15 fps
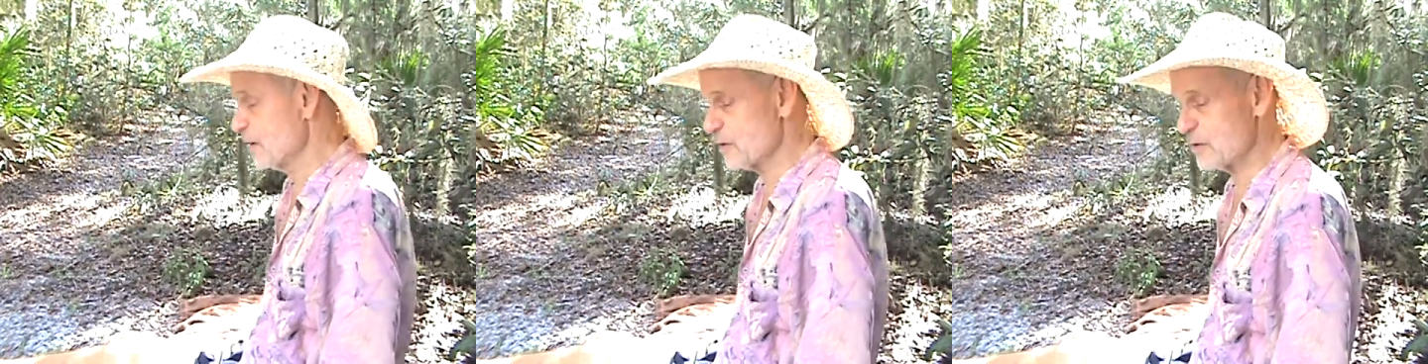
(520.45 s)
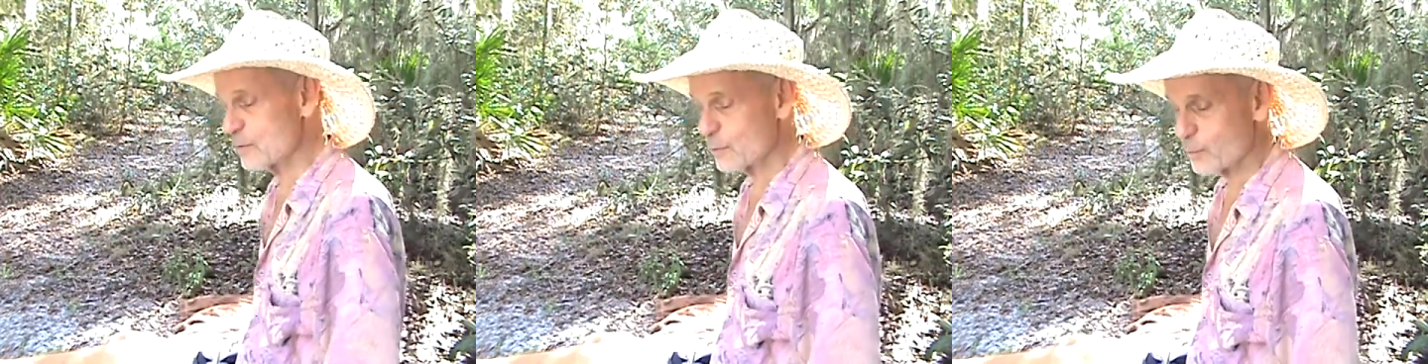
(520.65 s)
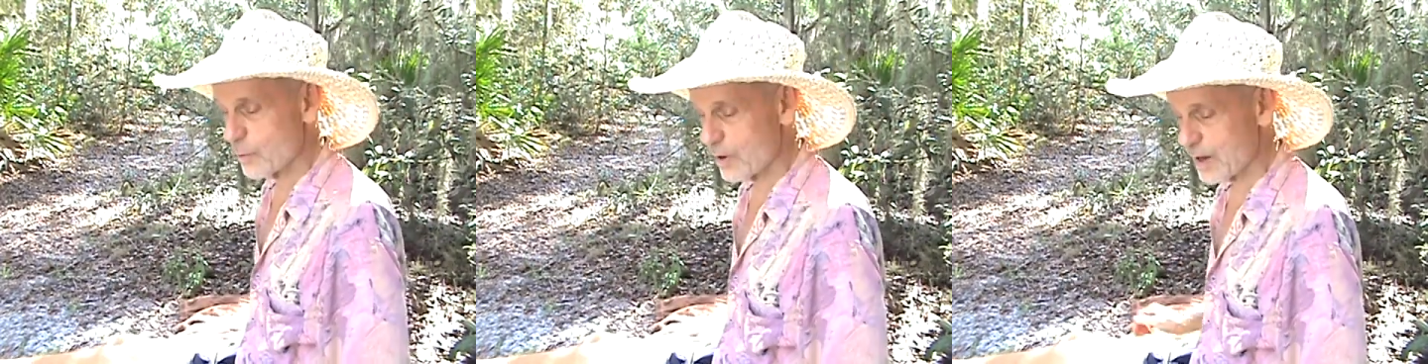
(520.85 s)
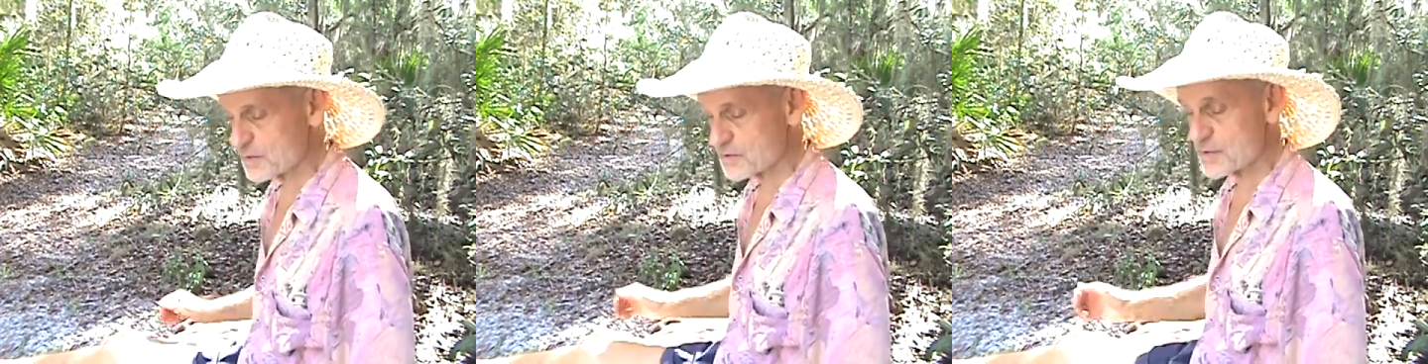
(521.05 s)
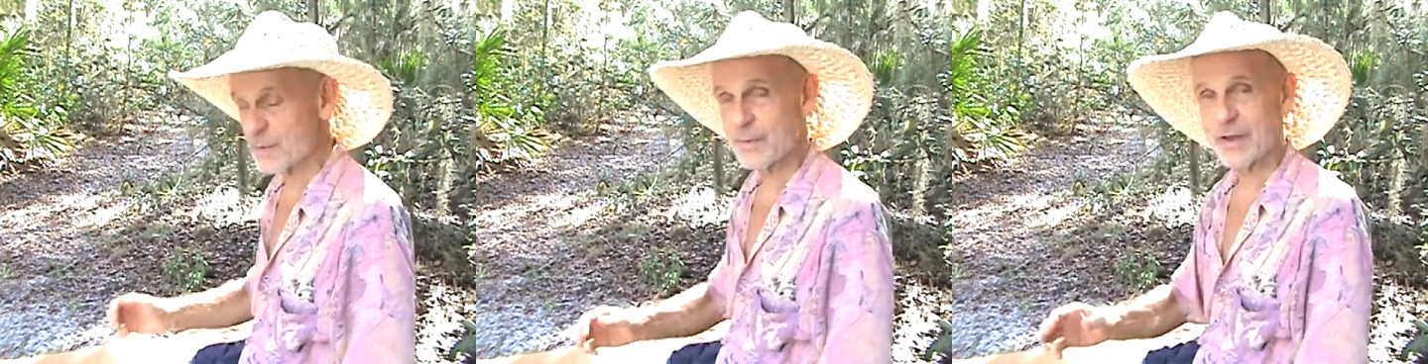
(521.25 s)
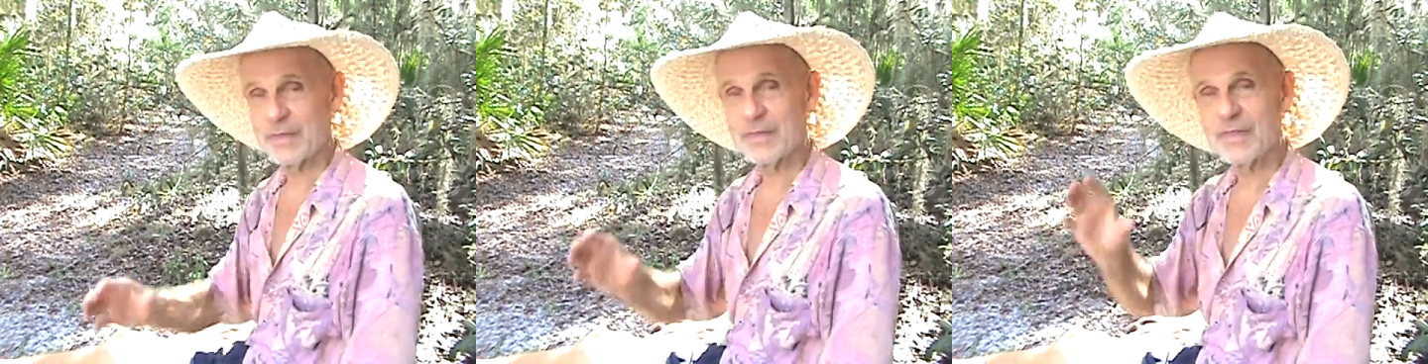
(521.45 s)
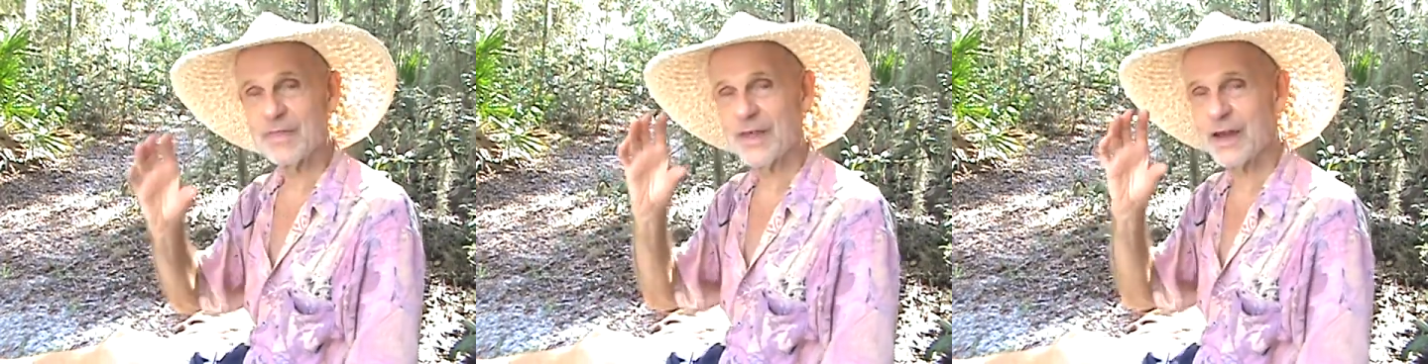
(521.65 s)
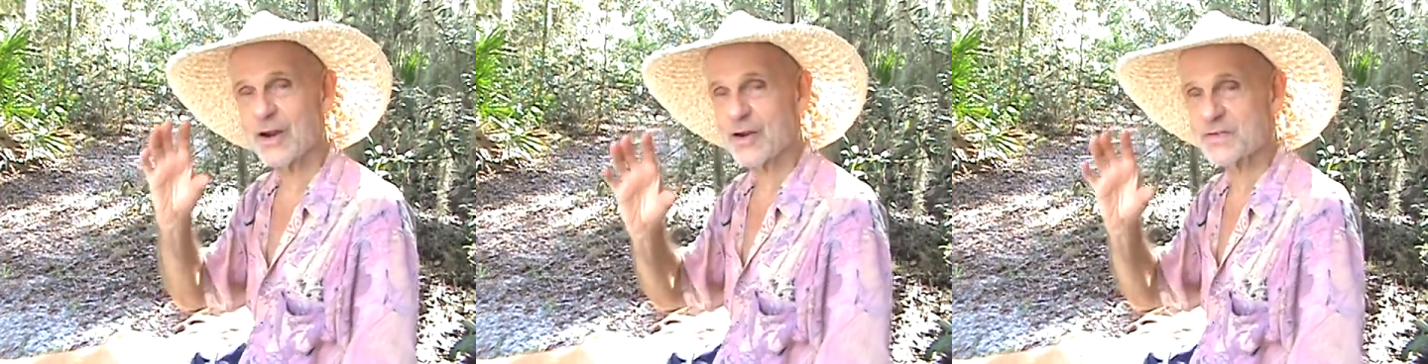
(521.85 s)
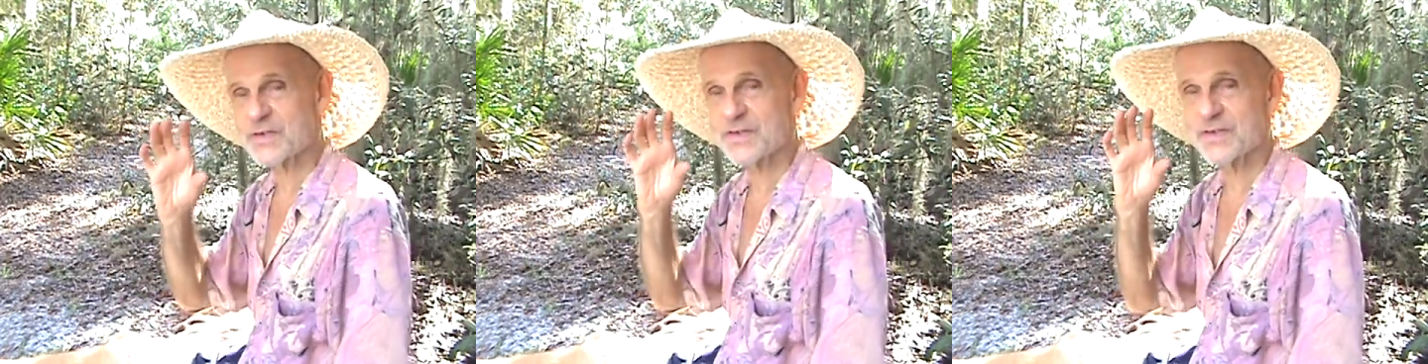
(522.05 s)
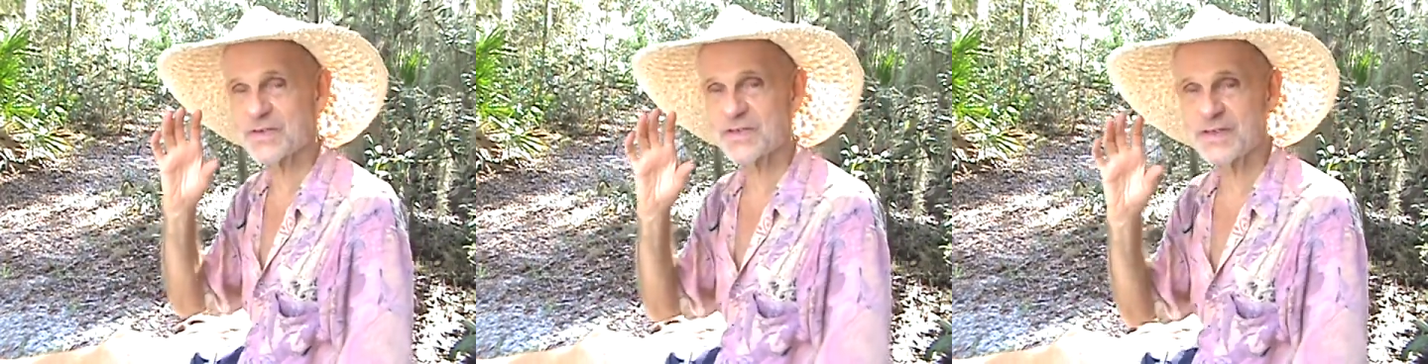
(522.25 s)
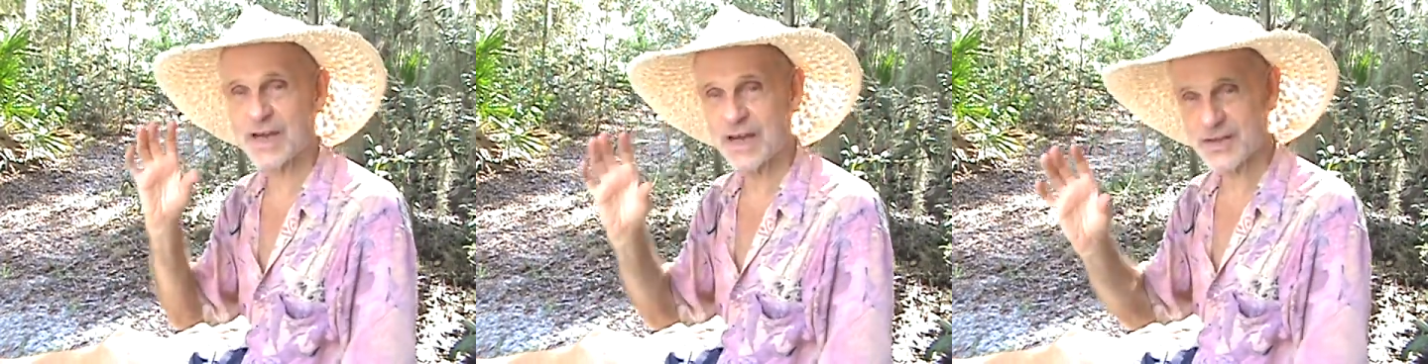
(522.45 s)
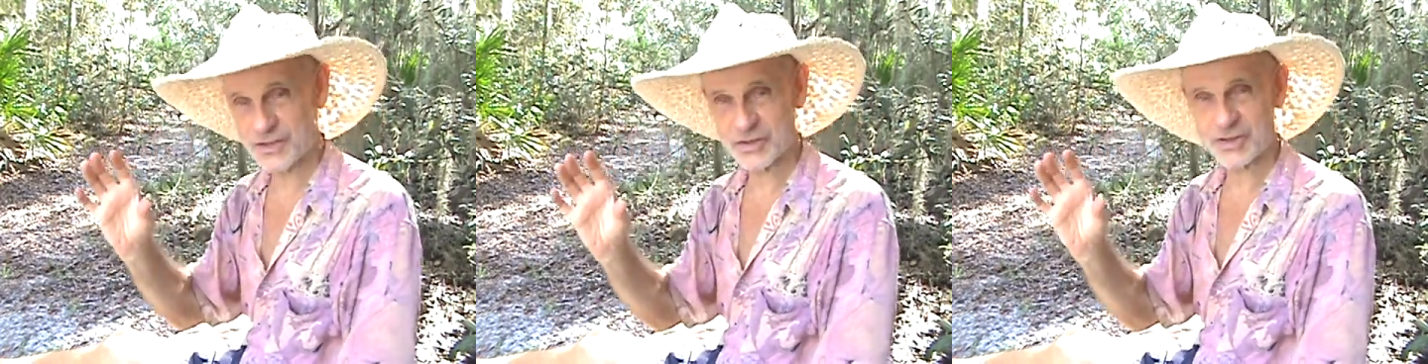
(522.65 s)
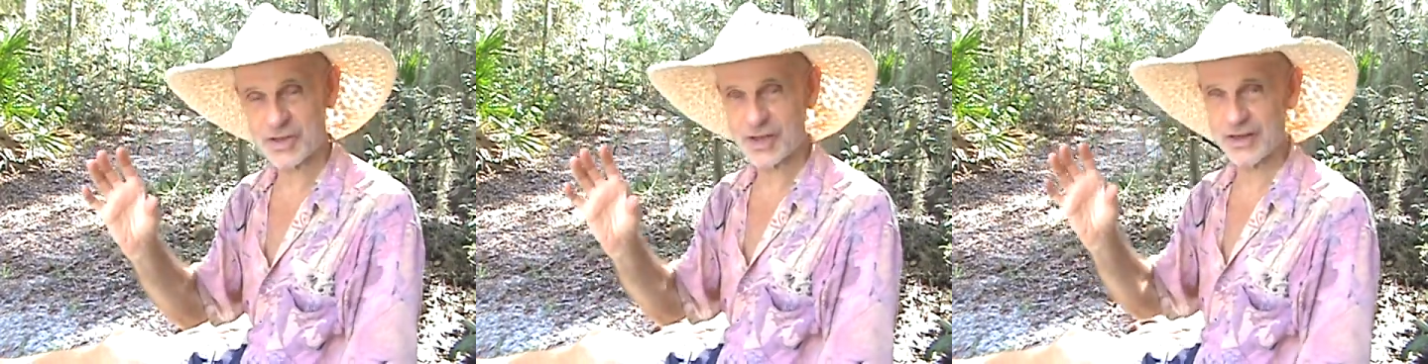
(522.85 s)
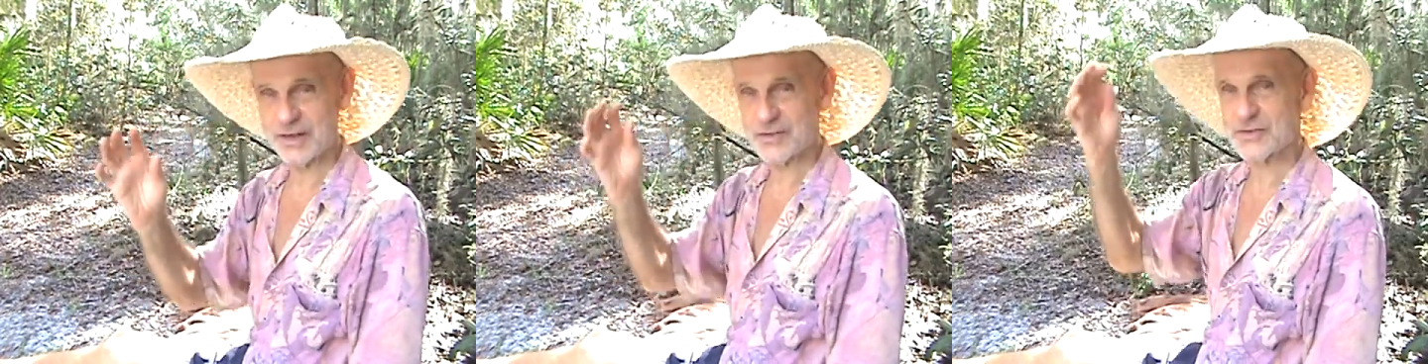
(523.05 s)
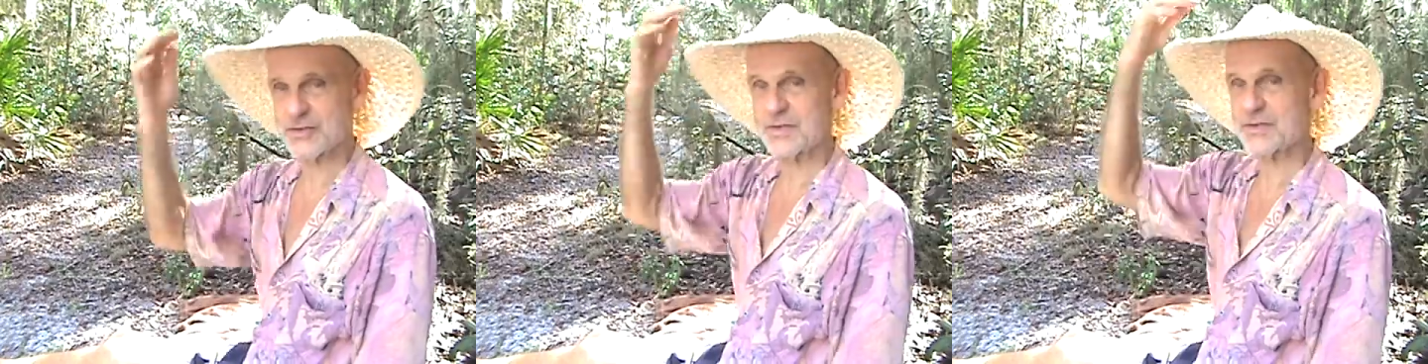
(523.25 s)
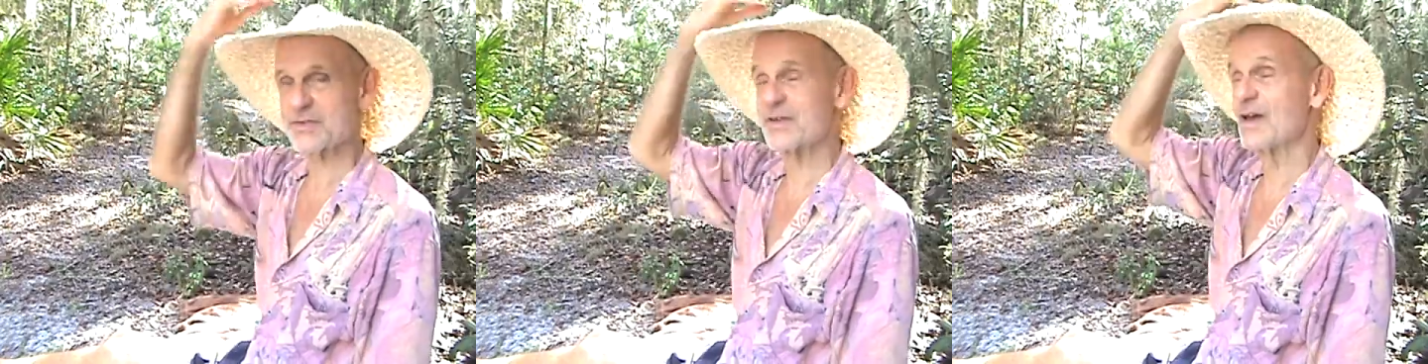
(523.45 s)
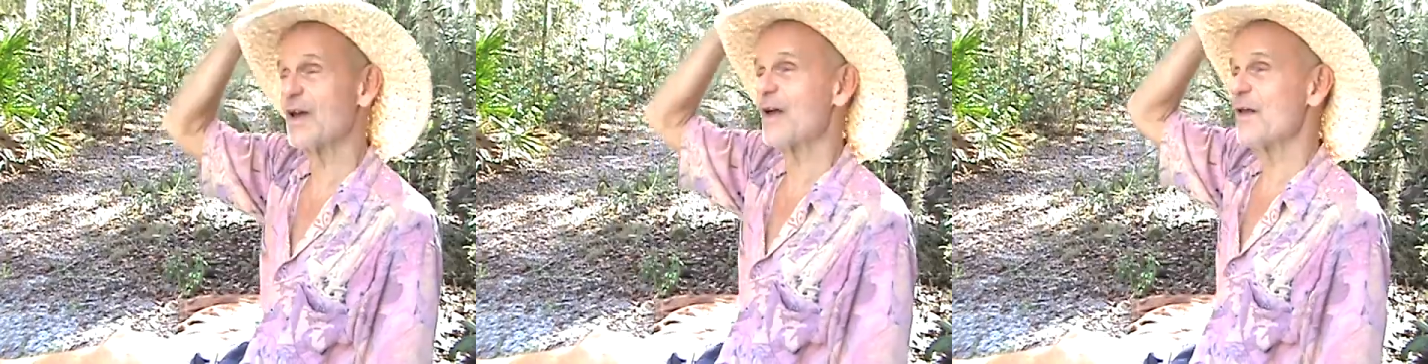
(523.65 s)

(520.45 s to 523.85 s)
you watch them and their state changes.